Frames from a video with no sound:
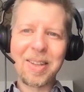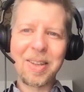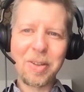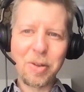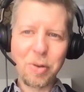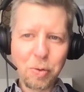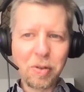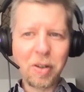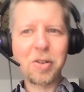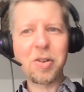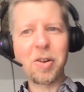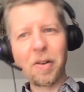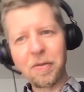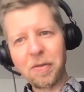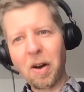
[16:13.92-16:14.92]
usage
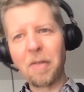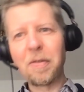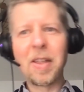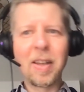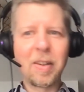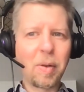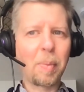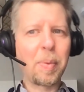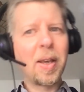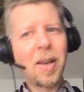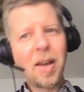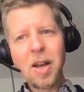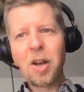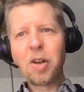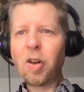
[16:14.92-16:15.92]
of this. So we
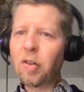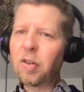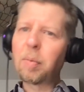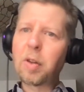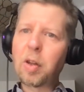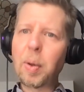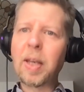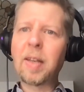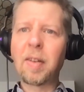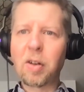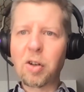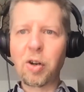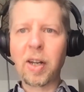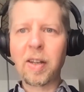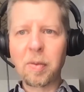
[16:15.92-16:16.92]
show some tweaks and
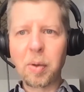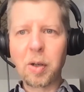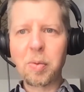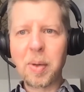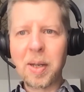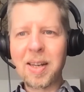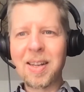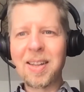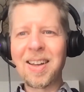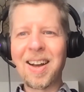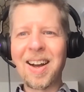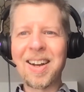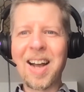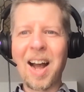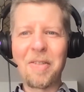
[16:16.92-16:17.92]
tricks which we
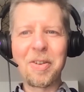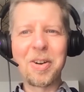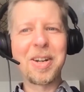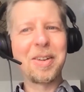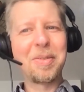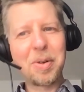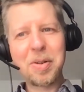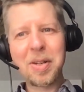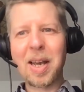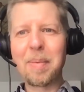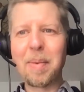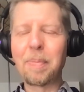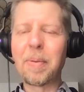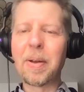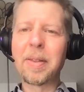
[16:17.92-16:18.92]
uncovered and which we came
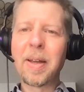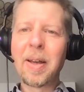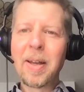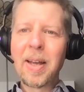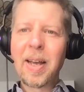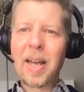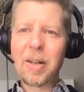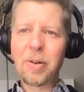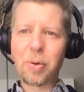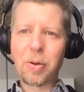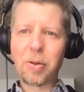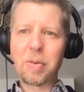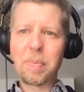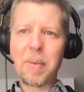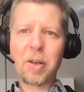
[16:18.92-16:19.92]
up with in order
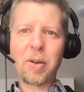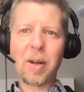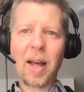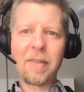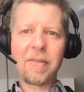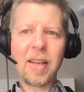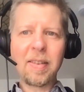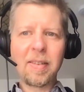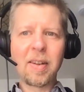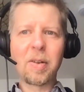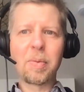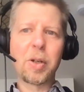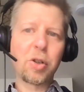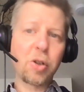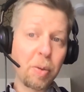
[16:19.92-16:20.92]
to make your life easier,
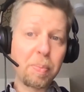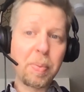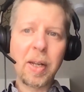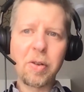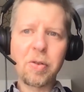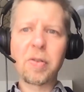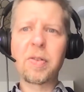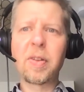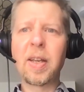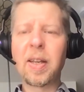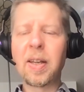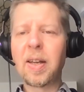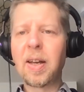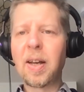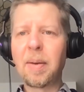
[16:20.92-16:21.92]
which could be
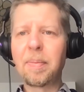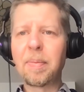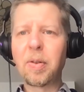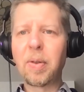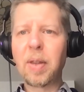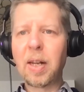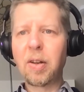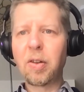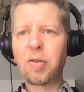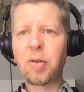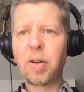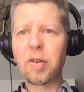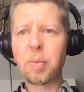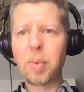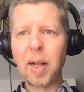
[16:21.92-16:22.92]
interesting to the
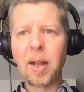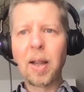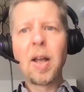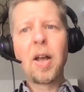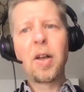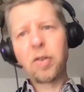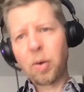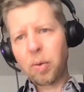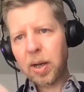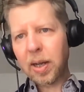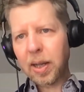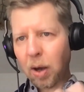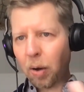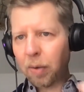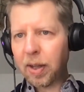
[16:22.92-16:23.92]
industry as well. So
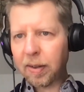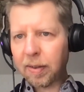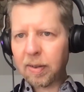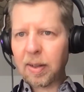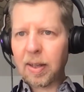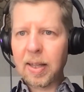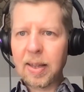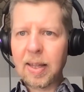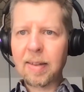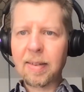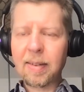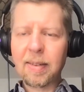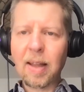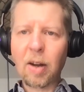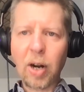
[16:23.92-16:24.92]
in
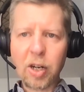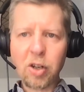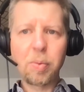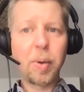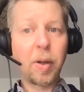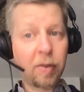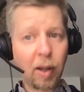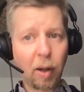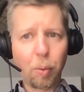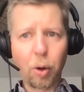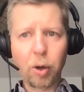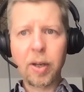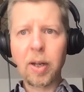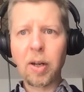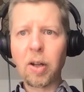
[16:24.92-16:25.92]
this direction, we are still
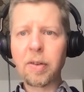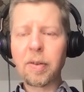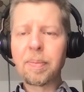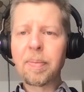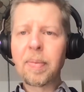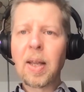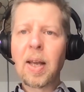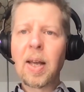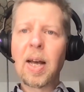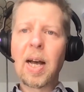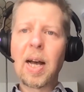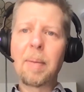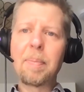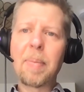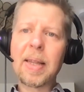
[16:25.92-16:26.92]
working a lot,
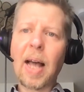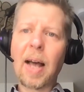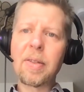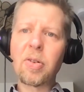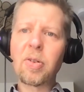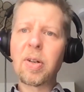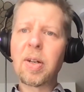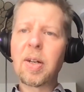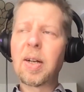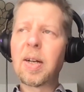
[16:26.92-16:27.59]
but other